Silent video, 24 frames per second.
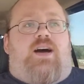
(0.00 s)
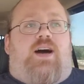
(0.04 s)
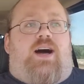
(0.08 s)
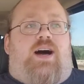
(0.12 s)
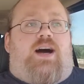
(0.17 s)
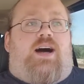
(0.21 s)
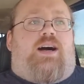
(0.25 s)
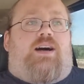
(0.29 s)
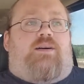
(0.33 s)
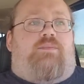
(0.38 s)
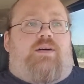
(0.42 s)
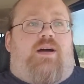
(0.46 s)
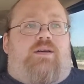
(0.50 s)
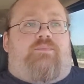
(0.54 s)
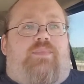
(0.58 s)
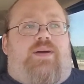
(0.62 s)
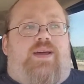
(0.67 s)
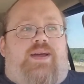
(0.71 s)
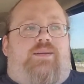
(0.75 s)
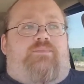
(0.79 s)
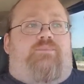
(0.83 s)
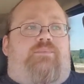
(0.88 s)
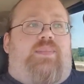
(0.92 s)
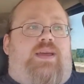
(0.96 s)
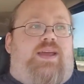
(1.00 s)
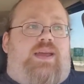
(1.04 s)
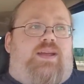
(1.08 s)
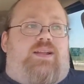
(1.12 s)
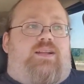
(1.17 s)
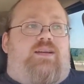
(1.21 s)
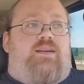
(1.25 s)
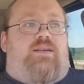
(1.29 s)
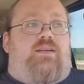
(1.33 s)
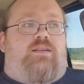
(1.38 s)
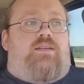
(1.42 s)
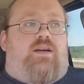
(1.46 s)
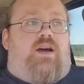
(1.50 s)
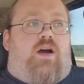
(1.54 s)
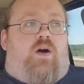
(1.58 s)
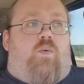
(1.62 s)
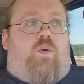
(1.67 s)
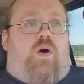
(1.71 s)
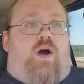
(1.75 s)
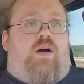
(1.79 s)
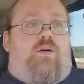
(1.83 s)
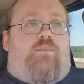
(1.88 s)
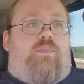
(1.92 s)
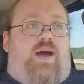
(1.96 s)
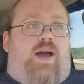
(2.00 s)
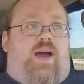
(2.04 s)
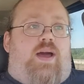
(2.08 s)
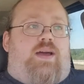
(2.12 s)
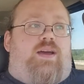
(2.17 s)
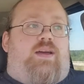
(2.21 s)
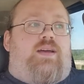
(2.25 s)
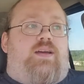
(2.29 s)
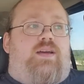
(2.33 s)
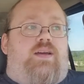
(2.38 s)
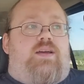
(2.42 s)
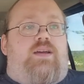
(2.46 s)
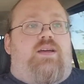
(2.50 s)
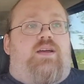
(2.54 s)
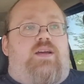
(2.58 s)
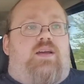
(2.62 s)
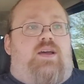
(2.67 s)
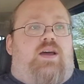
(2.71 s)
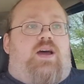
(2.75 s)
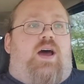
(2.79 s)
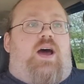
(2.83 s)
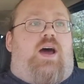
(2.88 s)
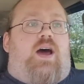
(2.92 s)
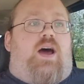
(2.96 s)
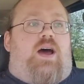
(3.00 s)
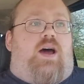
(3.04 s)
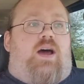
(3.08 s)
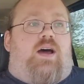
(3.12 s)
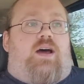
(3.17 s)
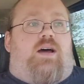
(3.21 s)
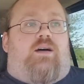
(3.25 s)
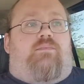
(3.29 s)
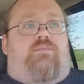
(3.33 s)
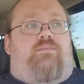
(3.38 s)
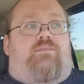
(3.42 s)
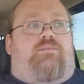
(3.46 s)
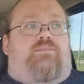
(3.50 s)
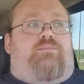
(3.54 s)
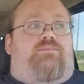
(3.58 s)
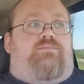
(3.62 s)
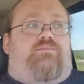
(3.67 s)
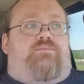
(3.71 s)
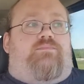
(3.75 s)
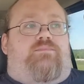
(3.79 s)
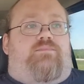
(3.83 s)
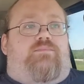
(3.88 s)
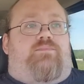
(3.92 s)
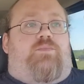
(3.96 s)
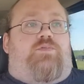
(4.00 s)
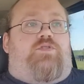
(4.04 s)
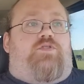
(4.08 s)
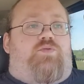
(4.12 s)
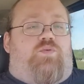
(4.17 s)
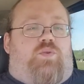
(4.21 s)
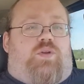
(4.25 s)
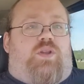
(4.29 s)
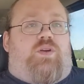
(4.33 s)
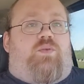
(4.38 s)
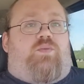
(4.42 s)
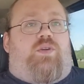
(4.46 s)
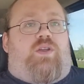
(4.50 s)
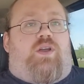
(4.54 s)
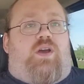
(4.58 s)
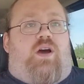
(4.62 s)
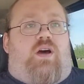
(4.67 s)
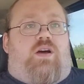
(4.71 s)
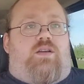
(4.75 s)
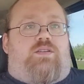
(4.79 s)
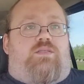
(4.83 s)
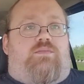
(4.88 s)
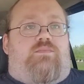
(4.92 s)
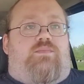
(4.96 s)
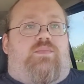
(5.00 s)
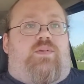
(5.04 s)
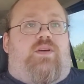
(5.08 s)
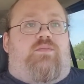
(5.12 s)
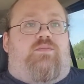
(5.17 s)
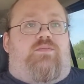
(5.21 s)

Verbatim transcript: Um, I made mead a while back, um, which was really, really awesome.